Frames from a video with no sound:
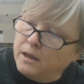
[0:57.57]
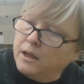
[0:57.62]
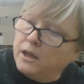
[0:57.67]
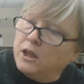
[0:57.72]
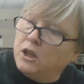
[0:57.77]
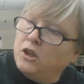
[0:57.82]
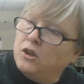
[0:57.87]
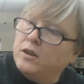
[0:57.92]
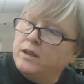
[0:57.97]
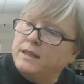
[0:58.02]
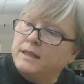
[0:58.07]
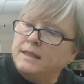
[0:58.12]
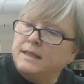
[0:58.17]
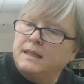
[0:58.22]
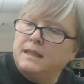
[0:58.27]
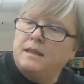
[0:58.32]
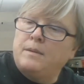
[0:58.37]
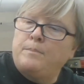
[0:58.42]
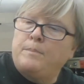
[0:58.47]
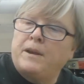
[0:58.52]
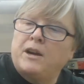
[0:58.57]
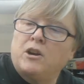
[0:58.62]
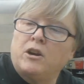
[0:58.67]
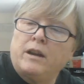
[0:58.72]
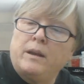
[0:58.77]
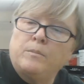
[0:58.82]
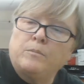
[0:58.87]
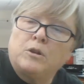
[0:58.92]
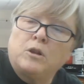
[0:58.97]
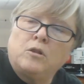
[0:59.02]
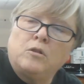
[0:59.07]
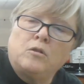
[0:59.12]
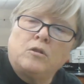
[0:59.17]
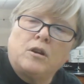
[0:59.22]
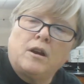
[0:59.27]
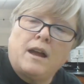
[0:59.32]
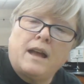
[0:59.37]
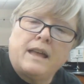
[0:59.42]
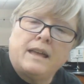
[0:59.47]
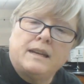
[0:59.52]
You can see the barium
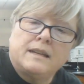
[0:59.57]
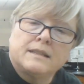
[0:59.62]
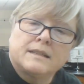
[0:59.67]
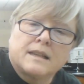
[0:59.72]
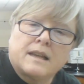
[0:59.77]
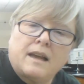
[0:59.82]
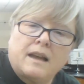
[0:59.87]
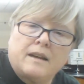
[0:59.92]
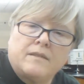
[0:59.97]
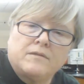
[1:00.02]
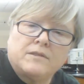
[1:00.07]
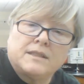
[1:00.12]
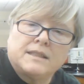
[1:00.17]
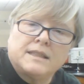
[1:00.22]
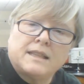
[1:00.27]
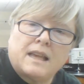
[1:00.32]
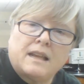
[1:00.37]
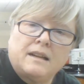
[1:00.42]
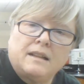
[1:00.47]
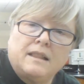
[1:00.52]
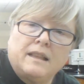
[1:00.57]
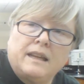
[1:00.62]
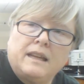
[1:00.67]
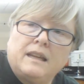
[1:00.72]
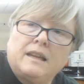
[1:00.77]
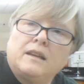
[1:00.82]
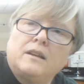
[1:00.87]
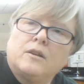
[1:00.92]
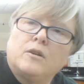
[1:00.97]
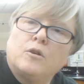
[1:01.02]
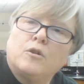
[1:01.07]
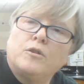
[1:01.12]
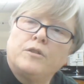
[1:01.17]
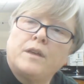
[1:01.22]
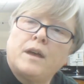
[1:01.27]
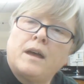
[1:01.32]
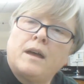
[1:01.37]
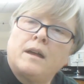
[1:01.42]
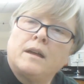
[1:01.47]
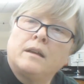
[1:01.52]
chloride is kind of settling, or
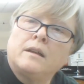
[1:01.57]
the